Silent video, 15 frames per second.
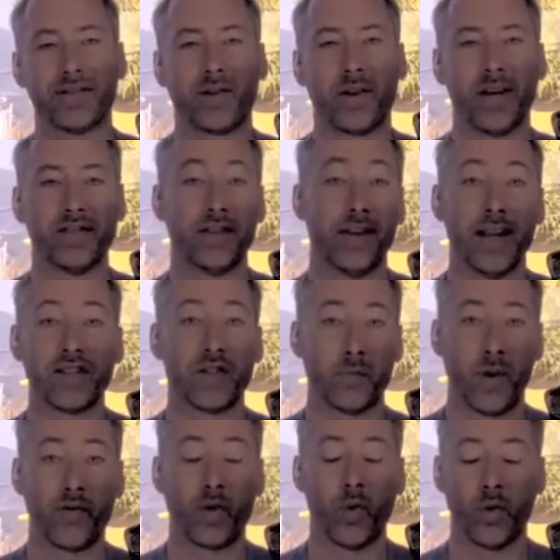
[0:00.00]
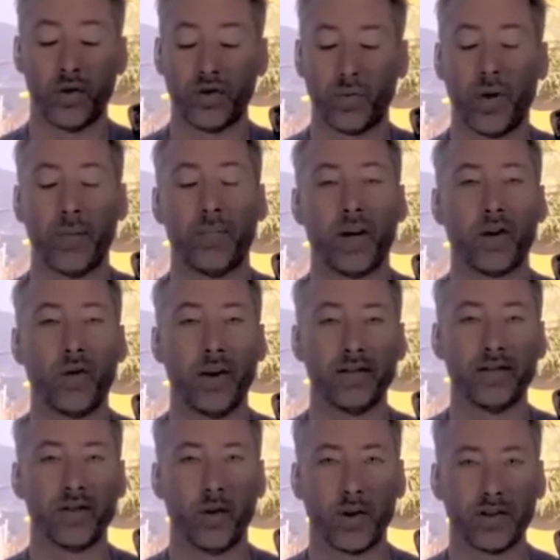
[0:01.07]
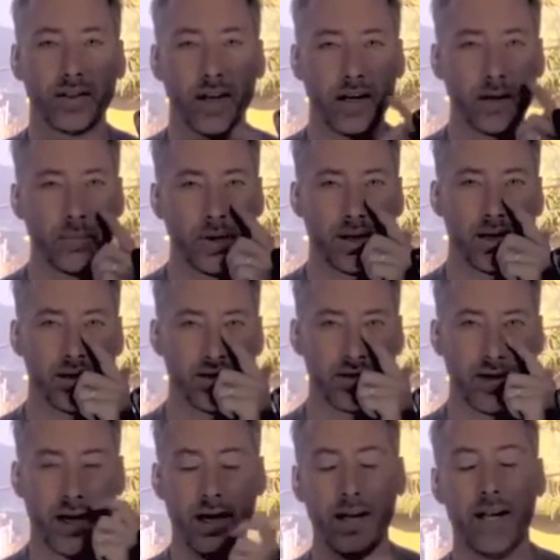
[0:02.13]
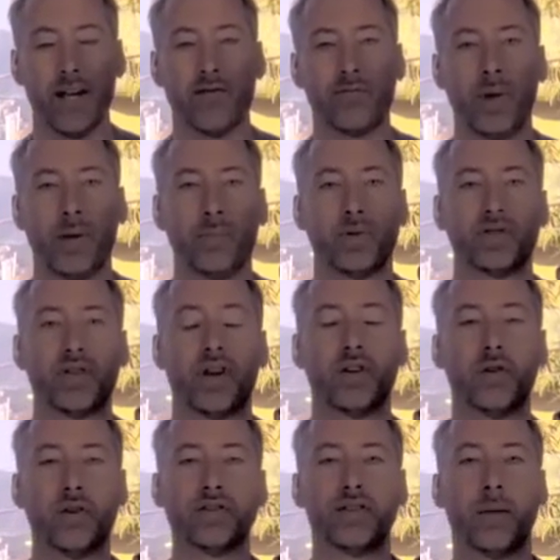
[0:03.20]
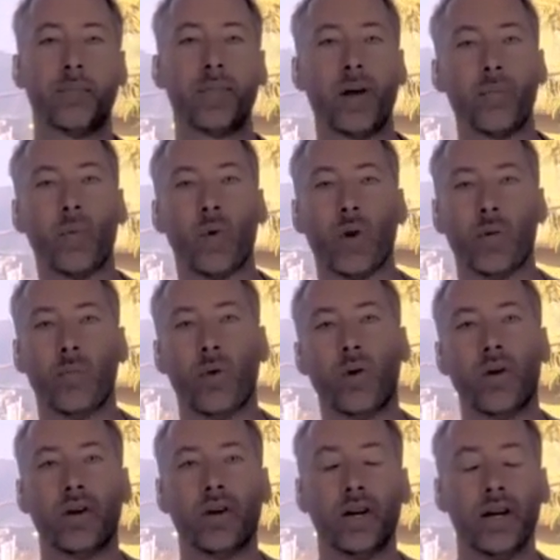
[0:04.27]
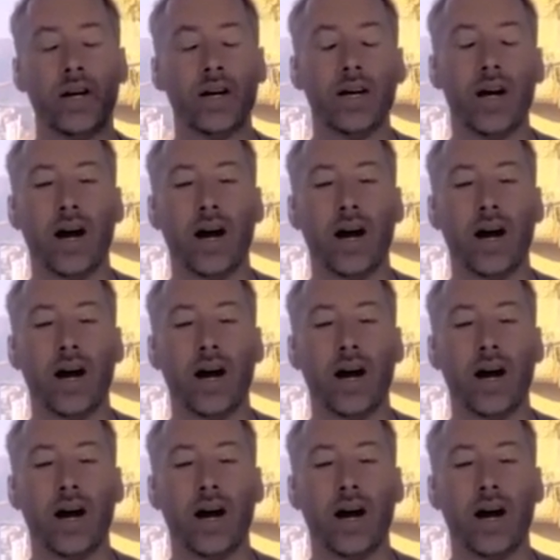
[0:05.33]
It's crazy. And that's, of course, why Bitcoin is so exciting, because if people start to accept that more and more,